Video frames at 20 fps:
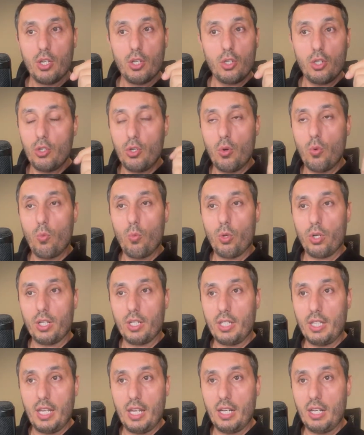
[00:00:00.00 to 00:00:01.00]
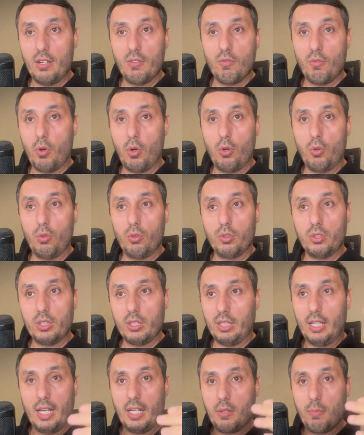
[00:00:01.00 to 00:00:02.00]
you don't want to get involved
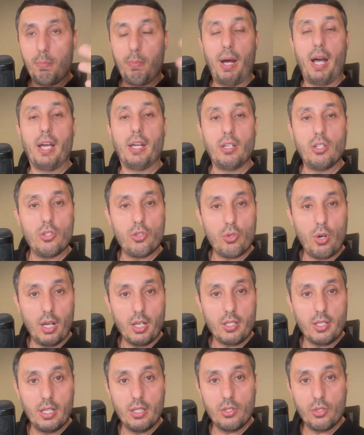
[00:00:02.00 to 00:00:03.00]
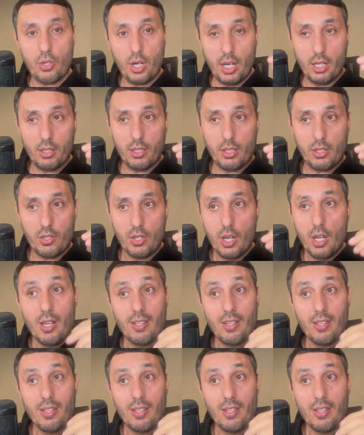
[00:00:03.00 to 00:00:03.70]
like buying trucks and trailers.